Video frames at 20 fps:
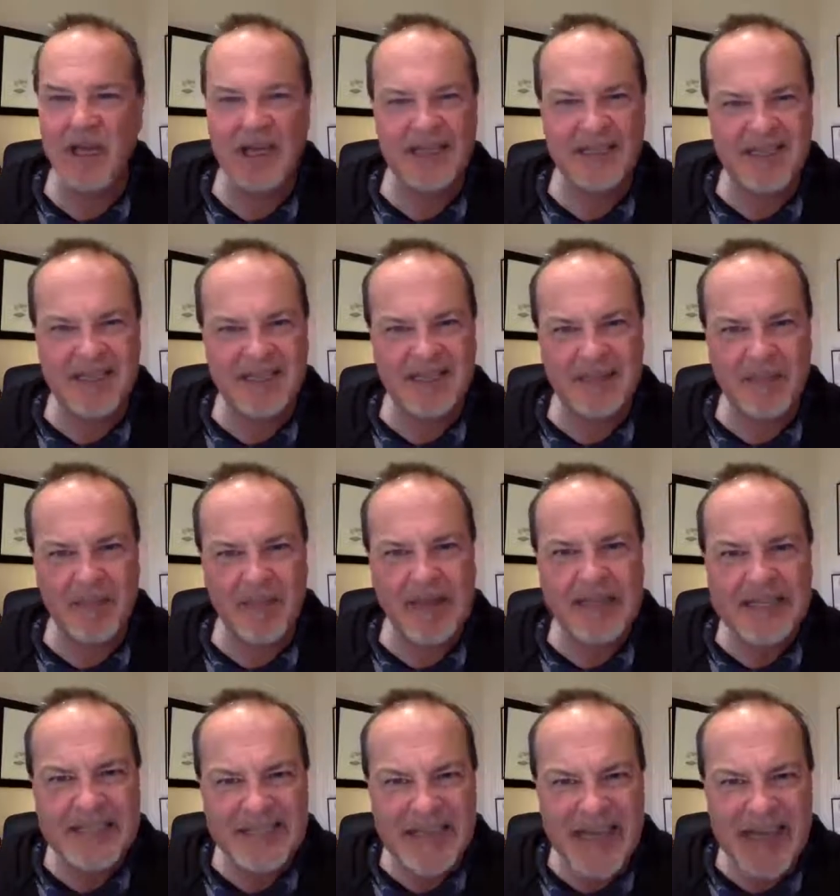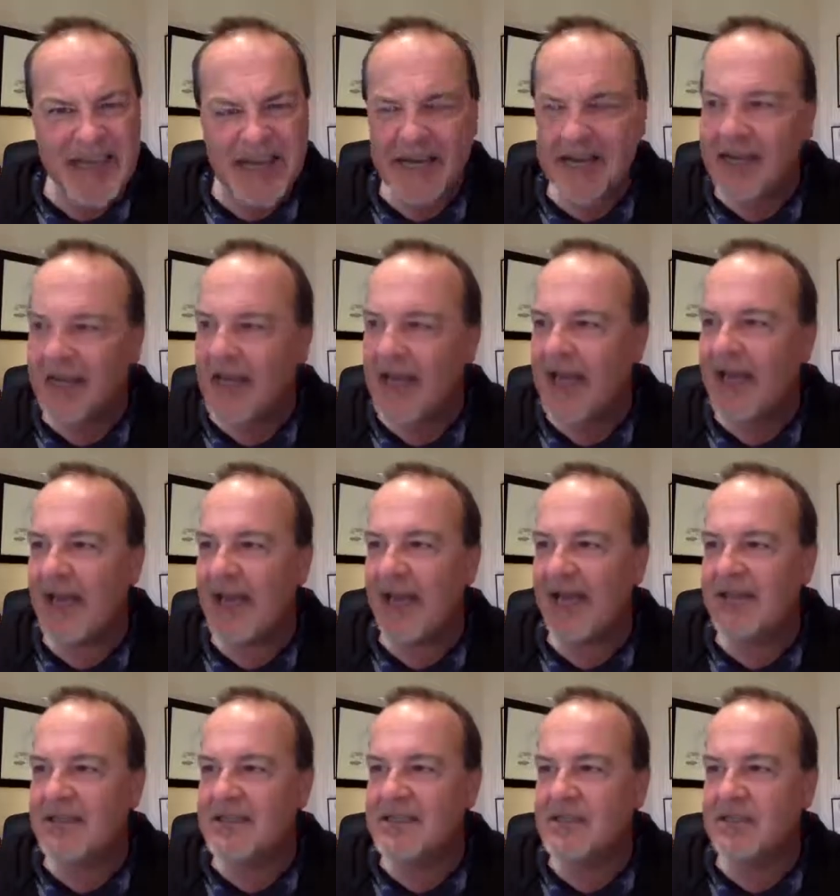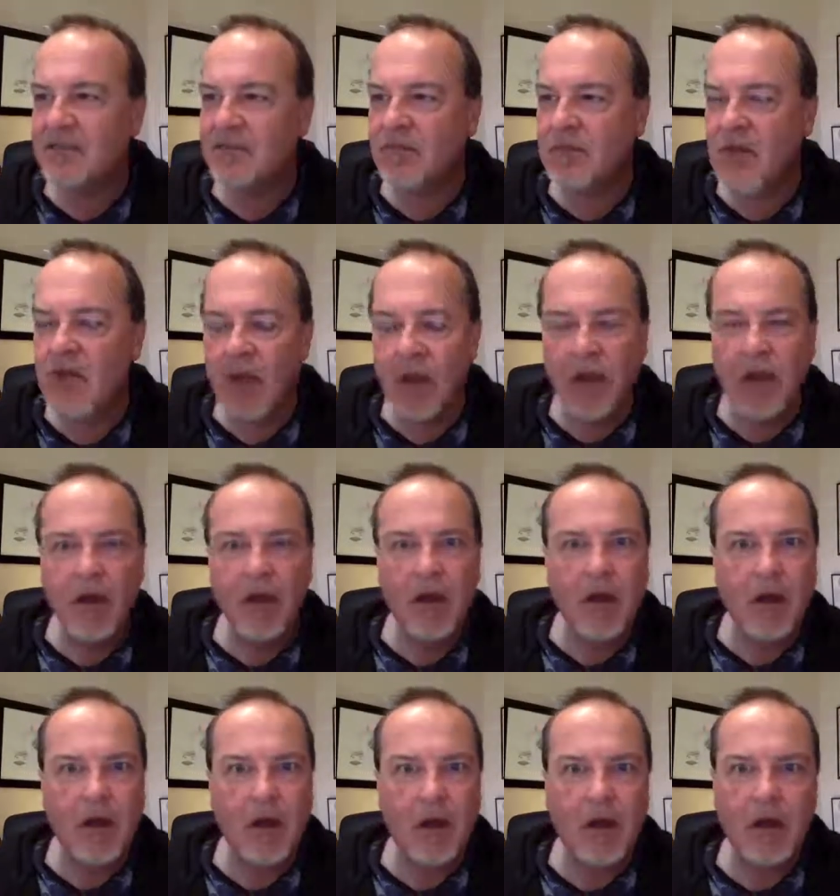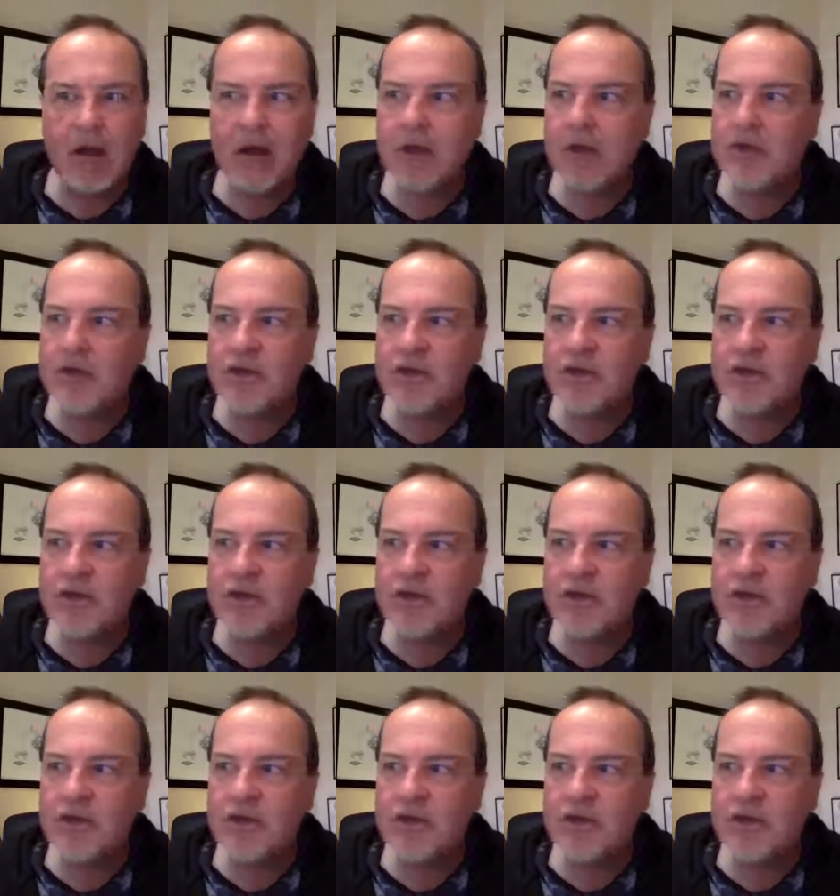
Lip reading: Is this the Peace Line? I asked. Ugh,